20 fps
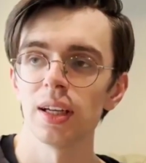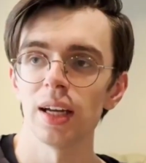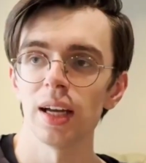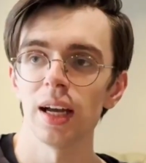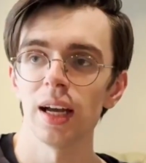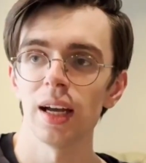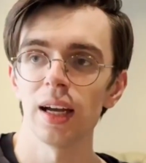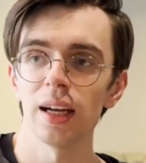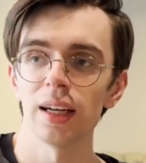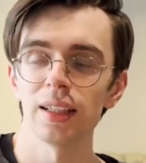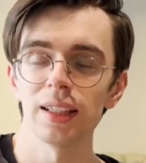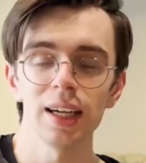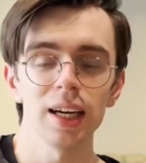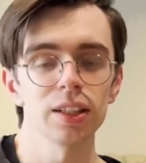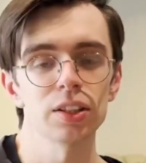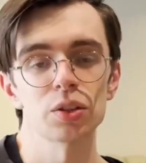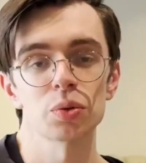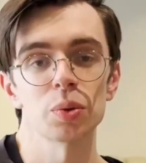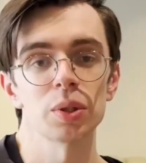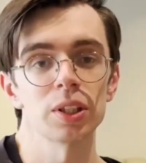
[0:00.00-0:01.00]
And yeah, I
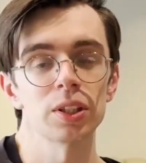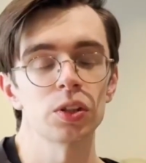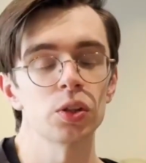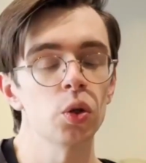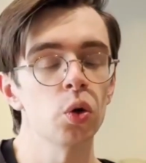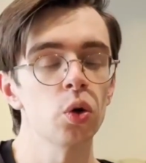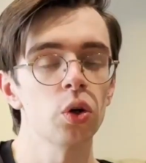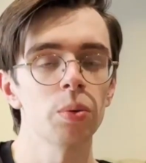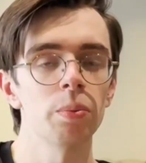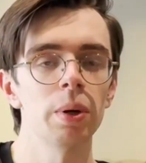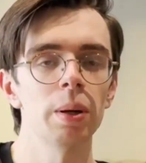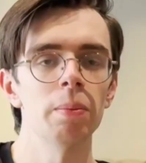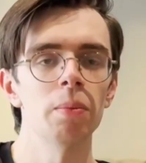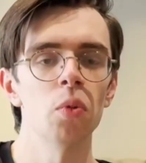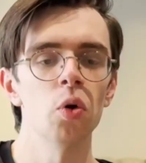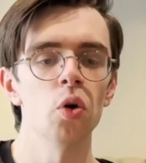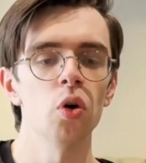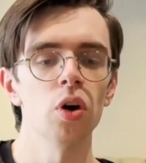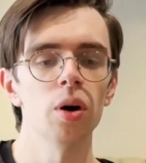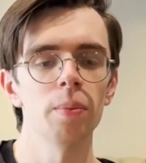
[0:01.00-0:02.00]
just wanted to talk a bit
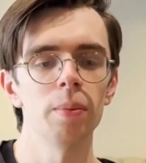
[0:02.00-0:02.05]
more